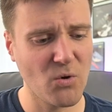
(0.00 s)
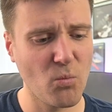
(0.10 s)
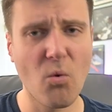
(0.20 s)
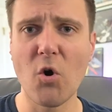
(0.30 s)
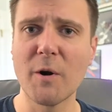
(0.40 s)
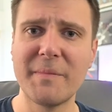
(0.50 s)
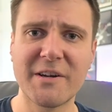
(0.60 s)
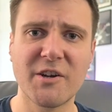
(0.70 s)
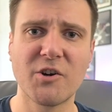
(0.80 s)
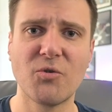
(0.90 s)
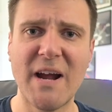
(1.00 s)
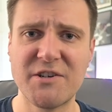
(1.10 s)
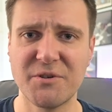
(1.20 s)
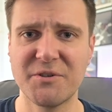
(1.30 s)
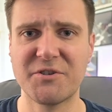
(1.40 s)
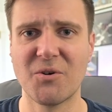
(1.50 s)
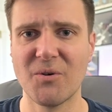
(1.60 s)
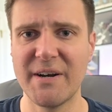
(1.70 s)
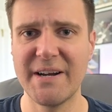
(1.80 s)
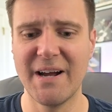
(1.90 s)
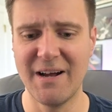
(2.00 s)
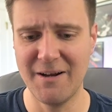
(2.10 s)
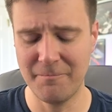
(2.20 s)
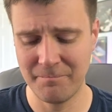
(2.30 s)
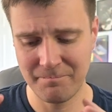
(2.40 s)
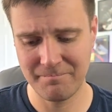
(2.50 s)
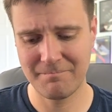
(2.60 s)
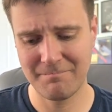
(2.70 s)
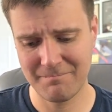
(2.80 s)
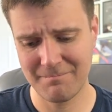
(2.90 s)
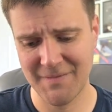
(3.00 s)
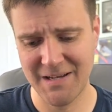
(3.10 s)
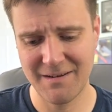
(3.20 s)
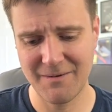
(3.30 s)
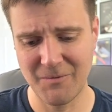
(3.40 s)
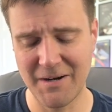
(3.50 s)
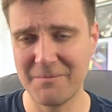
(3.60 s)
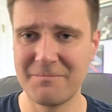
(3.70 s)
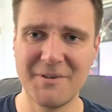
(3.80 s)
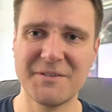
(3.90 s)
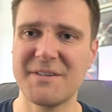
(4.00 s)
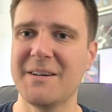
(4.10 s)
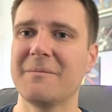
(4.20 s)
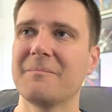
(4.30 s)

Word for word: warm and congratulatory, uh, well, you'll see.